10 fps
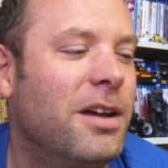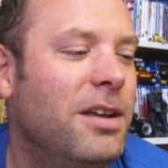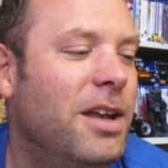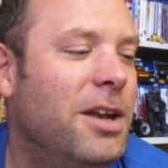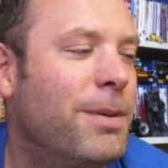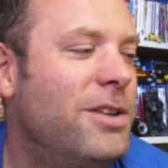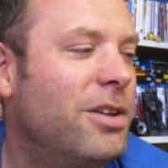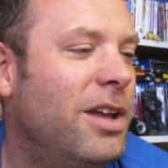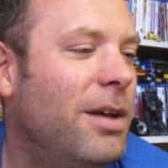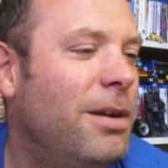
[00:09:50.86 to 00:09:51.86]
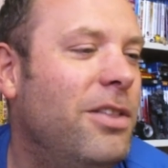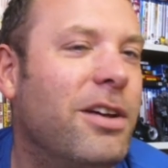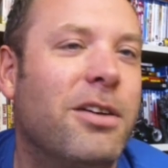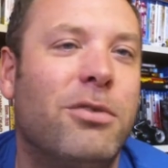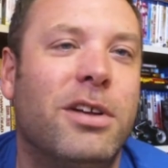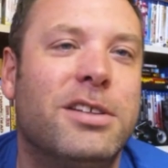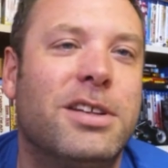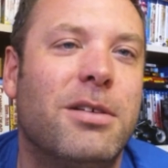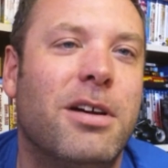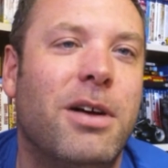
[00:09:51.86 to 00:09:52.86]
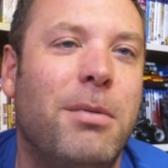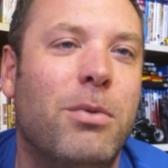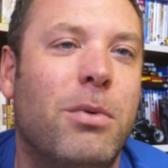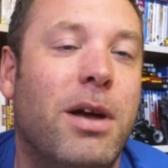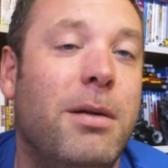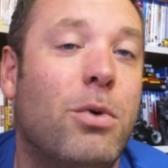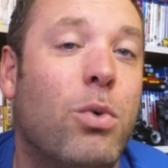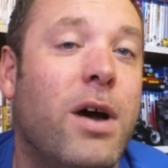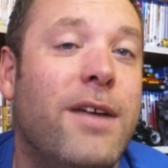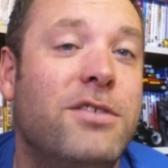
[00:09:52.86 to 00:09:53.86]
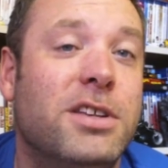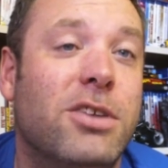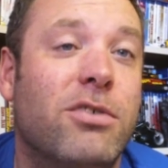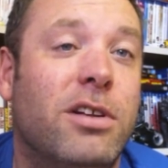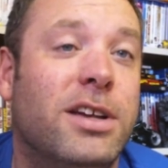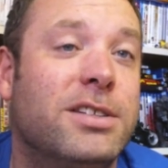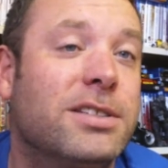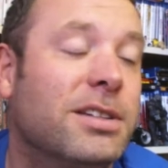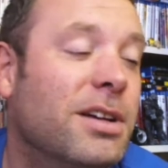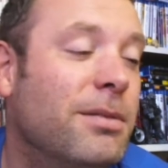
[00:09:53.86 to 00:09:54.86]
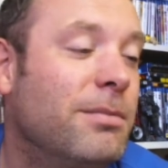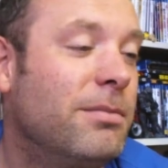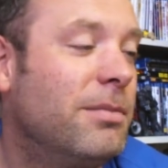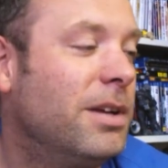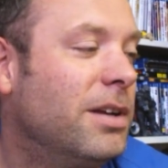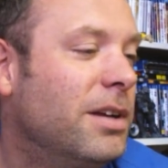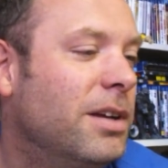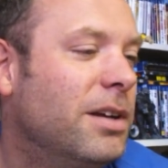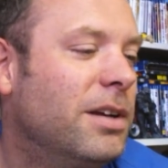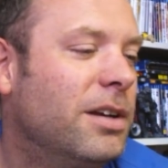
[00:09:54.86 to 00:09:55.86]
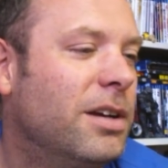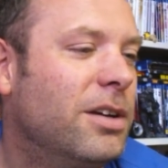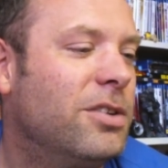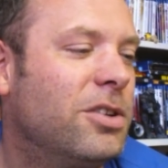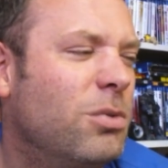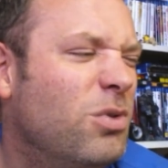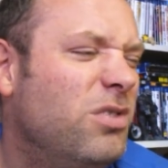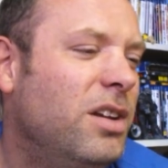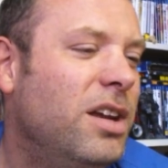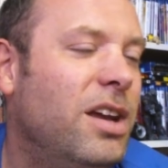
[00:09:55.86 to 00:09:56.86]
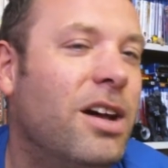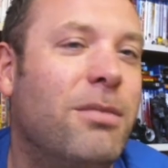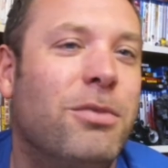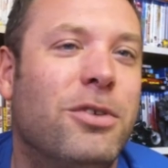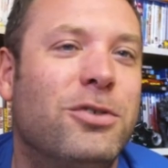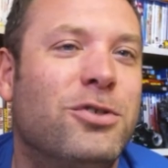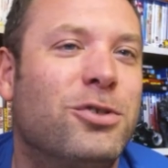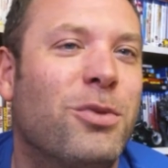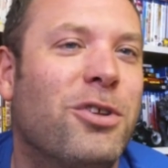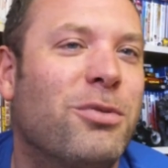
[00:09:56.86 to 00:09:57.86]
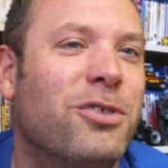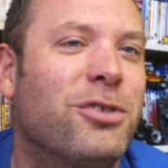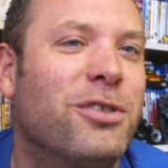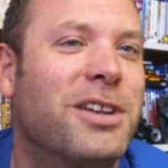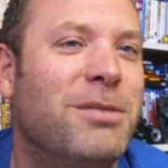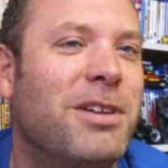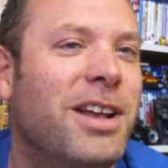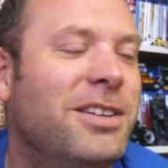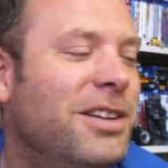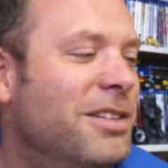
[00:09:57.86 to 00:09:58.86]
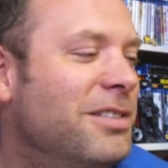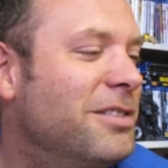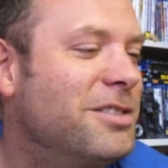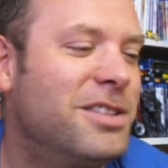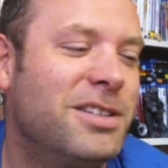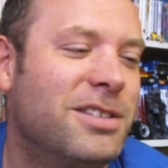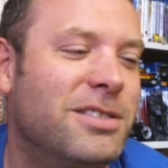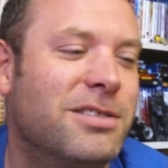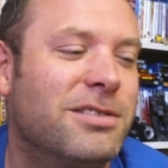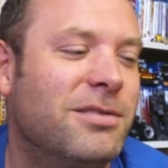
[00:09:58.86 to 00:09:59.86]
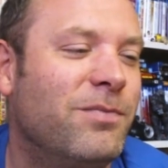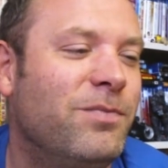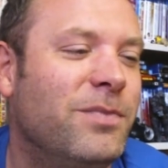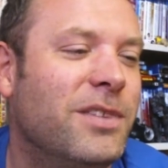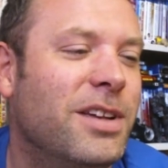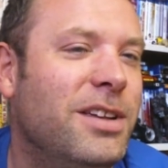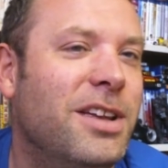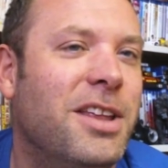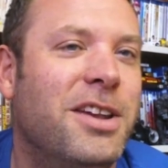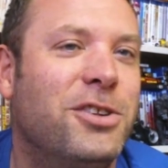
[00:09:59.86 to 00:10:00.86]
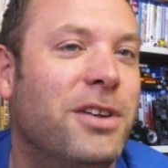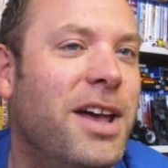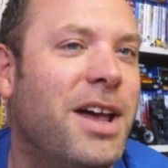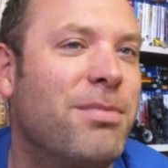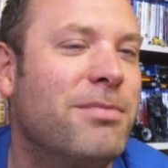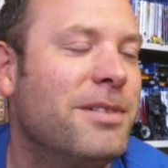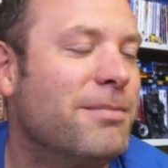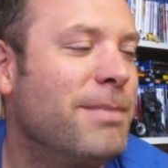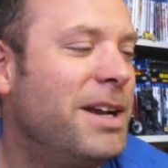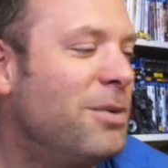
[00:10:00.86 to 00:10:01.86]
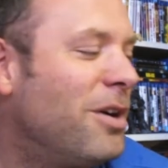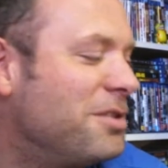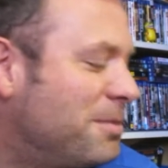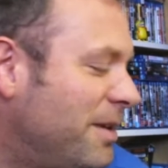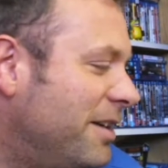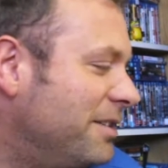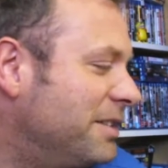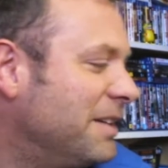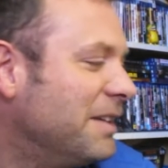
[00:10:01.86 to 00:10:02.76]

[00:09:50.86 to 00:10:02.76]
it depends on how many they're going to release, how many more waves they're going to release. Because I'm not too sure whether I want to sort of keep collecting, and because yeah, it does sort of add up money-wise, I suppose.